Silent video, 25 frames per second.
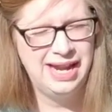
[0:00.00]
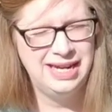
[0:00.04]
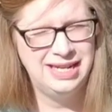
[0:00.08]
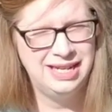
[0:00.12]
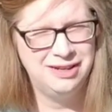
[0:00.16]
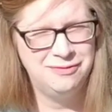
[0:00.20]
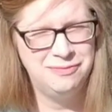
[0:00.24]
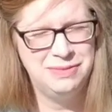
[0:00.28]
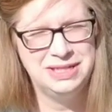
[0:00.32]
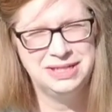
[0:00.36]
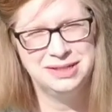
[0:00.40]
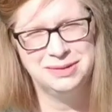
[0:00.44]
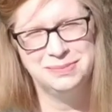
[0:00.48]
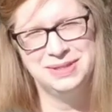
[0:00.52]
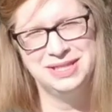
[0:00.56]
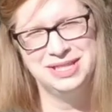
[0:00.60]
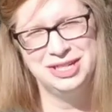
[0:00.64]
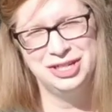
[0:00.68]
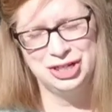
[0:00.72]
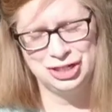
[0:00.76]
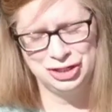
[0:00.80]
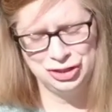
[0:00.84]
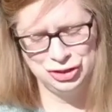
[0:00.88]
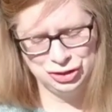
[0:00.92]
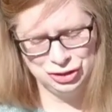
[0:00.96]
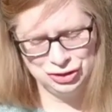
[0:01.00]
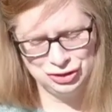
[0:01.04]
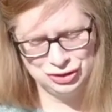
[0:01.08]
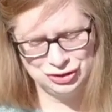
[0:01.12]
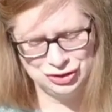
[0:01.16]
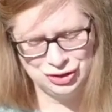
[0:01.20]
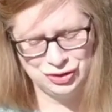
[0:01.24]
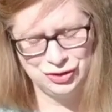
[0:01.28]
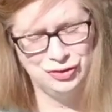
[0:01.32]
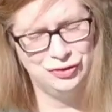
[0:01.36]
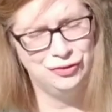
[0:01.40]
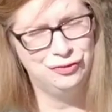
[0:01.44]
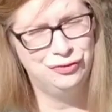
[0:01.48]
gave me some suggestions
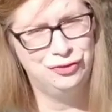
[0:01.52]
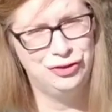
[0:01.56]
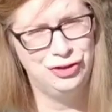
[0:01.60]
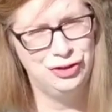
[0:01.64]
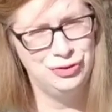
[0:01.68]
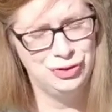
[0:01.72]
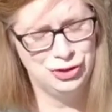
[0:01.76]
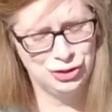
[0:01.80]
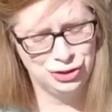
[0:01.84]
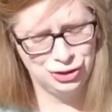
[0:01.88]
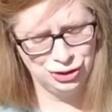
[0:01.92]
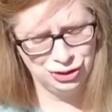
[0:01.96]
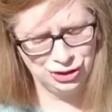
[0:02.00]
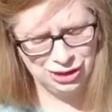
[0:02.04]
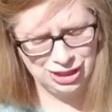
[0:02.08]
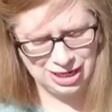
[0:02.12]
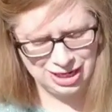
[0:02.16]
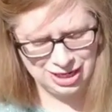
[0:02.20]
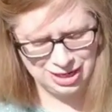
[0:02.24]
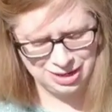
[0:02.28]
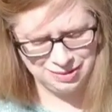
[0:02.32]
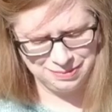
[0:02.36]
on future